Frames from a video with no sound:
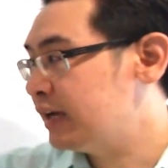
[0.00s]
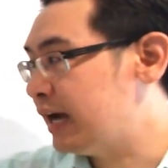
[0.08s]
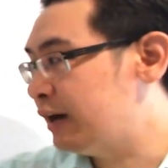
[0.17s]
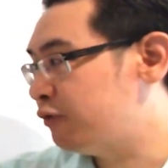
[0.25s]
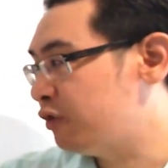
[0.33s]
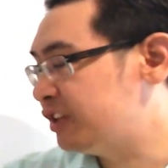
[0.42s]

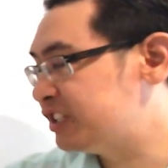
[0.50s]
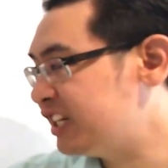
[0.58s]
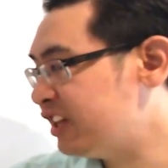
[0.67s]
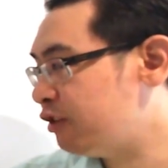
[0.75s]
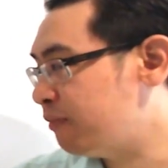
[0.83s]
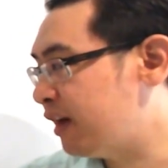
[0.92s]
for the
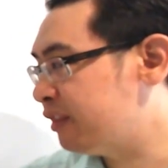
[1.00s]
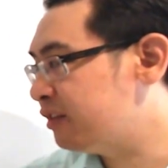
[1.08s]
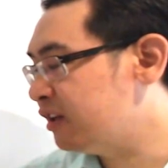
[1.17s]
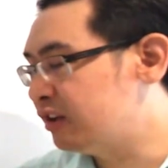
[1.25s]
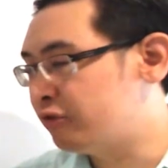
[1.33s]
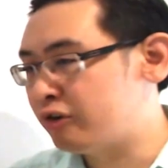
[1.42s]
sixth
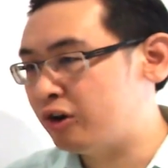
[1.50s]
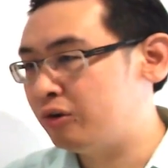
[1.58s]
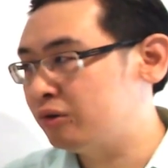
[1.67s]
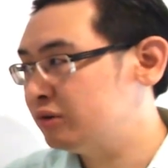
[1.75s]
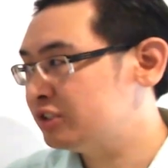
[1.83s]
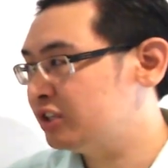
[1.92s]
month in a
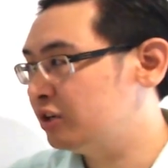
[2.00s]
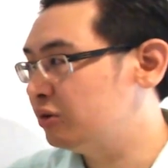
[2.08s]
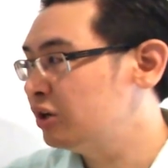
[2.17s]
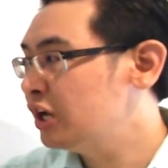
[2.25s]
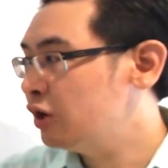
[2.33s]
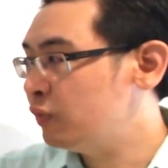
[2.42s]
row.
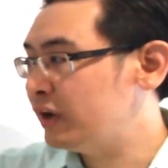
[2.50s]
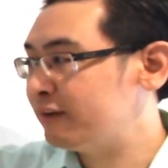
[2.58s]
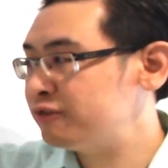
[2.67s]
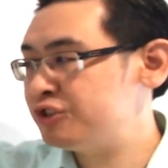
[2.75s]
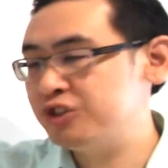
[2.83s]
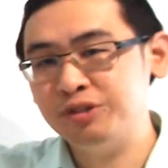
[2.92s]
So we have
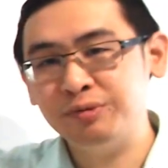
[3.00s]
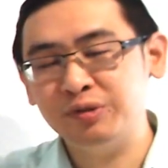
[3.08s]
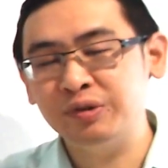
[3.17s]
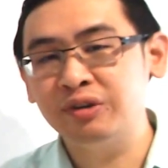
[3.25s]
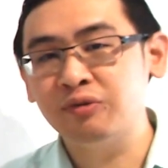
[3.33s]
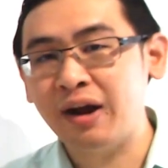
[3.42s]
to choose
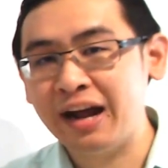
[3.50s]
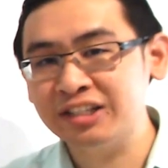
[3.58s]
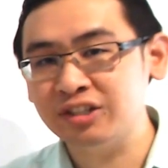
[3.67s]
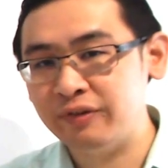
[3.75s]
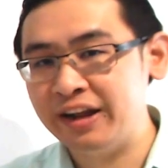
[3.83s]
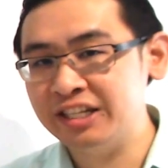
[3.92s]
between rise
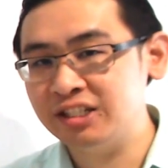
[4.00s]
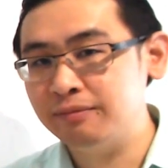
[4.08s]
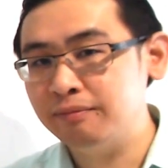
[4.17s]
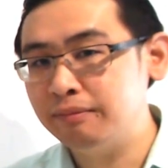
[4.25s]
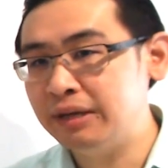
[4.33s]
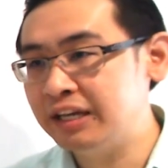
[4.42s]
or raise,
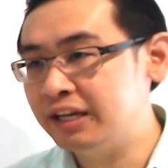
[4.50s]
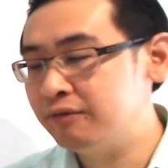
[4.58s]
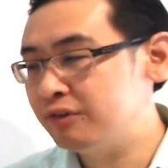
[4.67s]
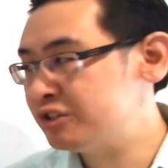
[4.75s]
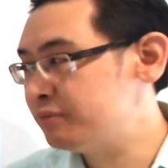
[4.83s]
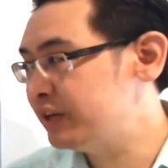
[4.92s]

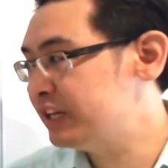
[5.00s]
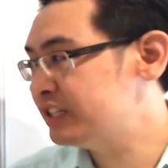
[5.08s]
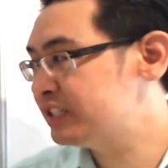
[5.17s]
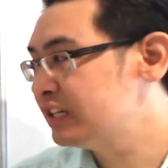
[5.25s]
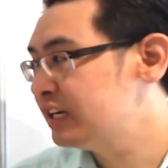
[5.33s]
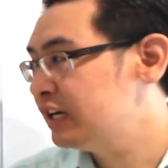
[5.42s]
which
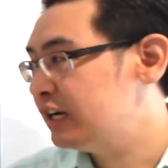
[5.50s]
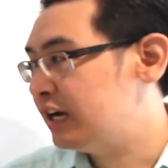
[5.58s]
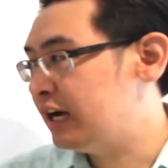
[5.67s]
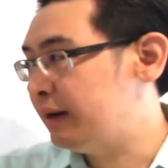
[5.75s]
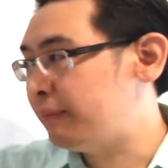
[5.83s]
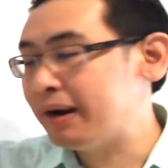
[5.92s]
means
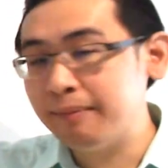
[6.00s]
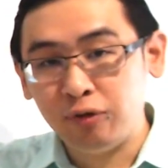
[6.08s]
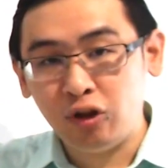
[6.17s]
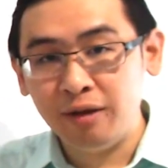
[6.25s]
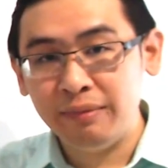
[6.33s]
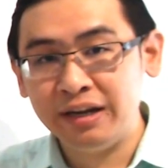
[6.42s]

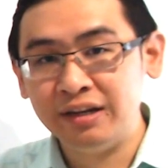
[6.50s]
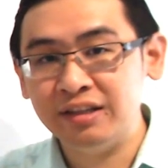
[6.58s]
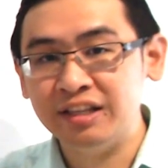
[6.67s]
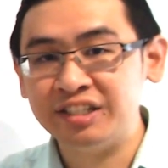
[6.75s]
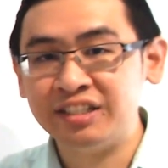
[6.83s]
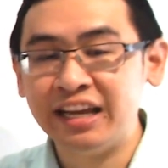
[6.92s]
unemployment,
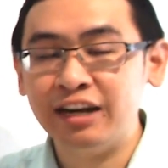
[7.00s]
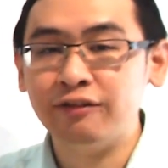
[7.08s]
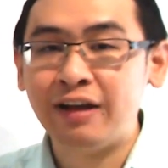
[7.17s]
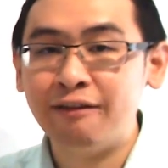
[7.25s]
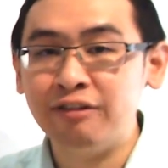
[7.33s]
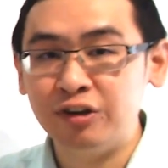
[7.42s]
the state of
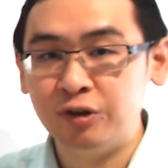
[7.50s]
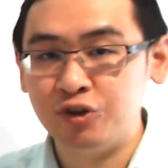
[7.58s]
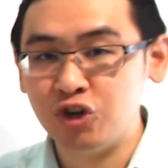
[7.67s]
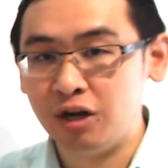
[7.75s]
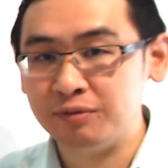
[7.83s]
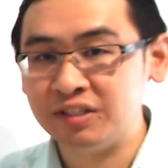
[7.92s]
having no
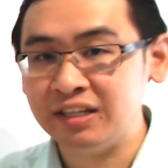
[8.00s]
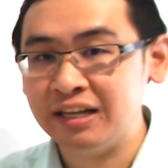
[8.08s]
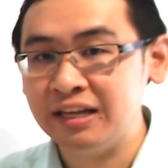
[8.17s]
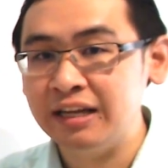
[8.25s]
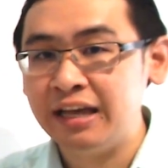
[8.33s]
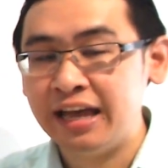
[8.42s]
jobs,
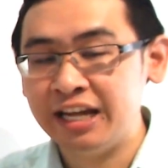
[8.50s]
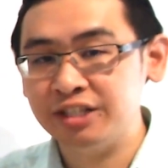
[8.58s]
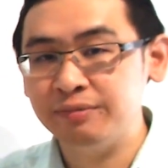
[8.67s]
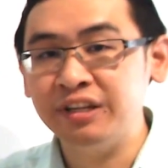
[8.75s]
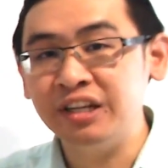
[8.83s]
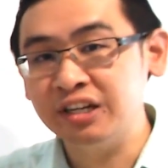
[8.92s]
has
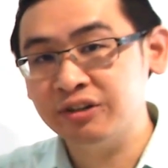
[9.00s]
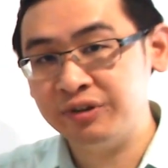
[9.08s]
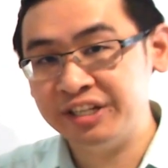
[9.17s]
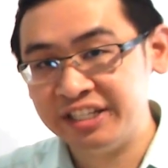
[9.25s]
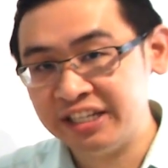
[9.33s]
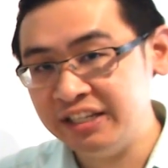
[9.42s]
been
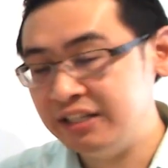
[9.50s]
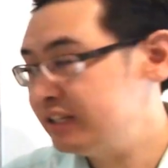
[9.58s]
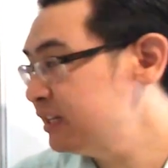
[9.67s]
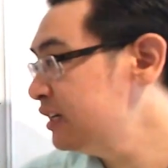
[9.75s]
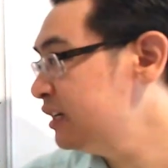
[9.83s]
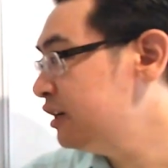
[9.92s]
increasing
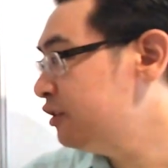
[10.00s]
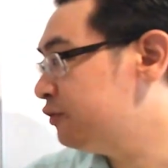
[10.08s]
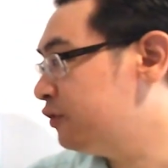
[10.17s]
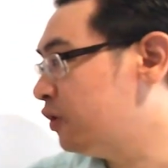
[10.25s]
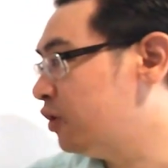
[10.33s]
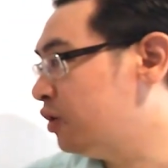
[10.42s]

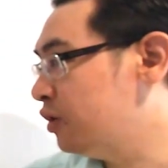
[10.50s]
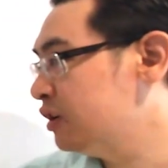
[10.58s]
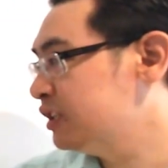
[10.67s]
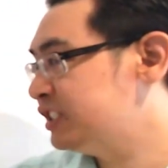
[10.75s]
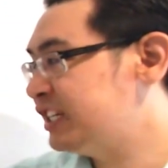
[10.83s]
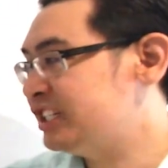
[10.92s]
for
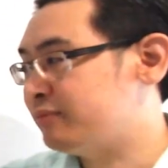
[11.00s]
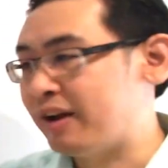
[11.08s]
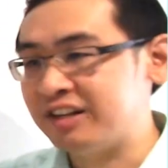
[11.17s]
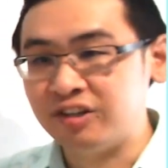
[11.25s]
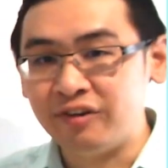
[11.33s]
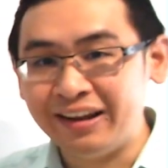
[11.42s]
6
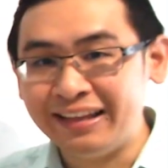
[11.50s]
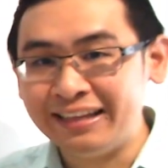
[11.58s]
months already.